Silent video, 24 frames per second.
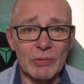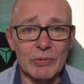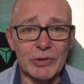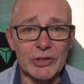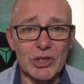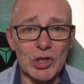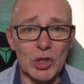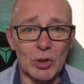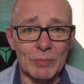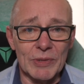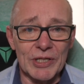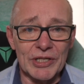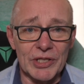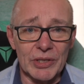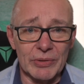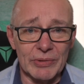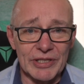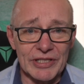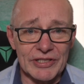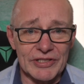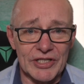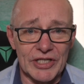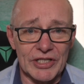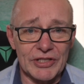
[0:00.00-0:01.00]
would normally do
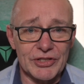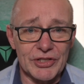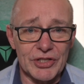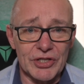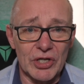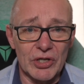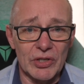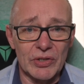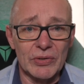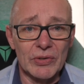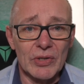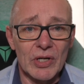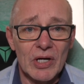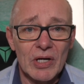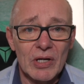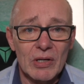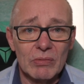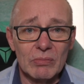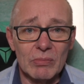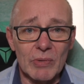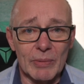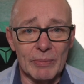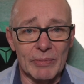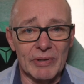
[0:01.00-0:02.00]
in situ
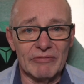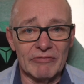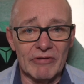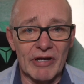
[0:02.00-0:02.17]
when we're